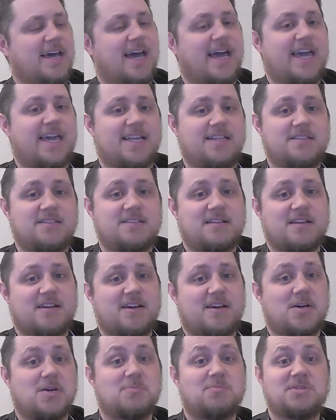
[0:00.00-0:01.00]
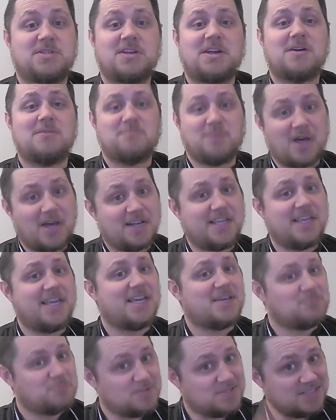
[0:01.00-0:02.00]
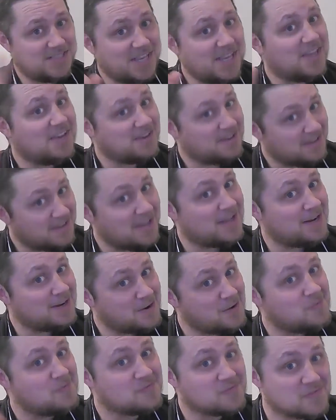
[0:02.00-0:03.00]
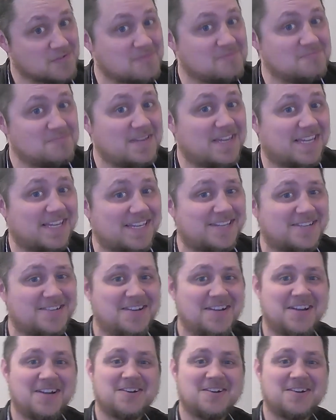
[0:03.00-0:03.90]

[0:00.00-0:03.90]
And Barney, a particular hello from me,